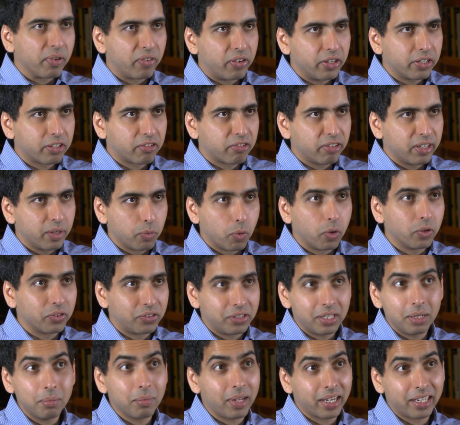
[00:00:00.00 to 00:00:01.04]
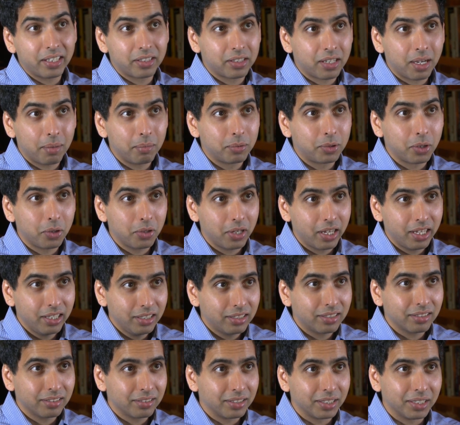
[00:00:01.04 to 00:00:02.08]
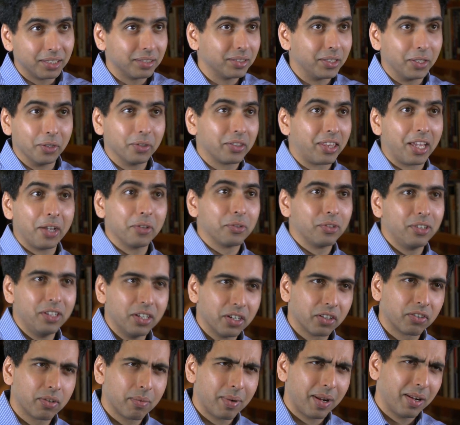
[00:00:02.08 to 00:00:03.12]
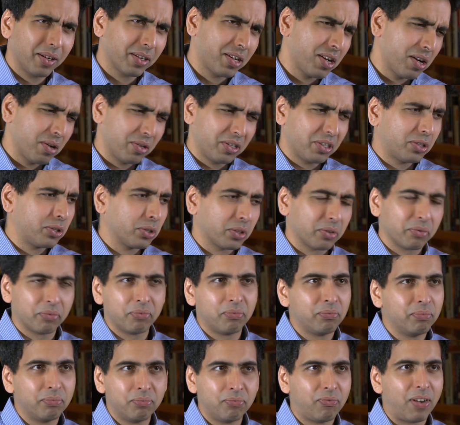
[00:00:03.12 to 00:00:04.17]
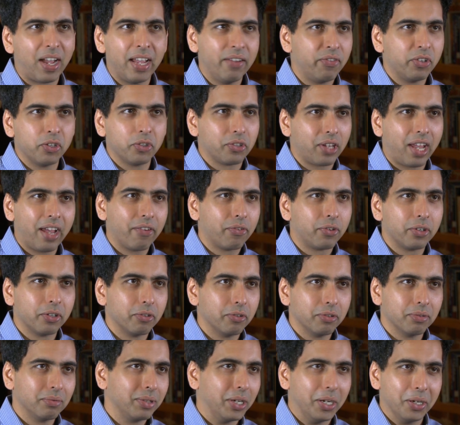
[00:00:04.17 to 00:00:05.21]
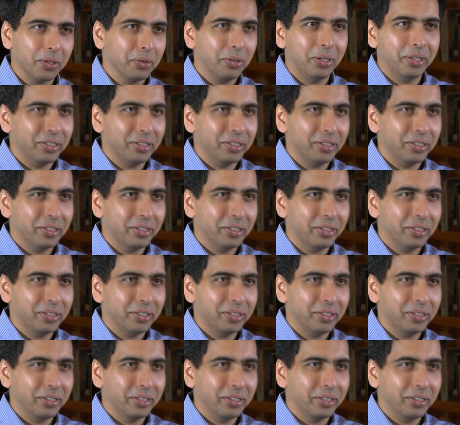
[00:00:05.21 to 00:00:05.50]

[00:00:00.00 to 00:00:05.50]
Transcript: of history, it won't seem like it's come so late. Uh, you know, a thousand yeah. years from now, like, oh, it just took yeah. five years after, you know,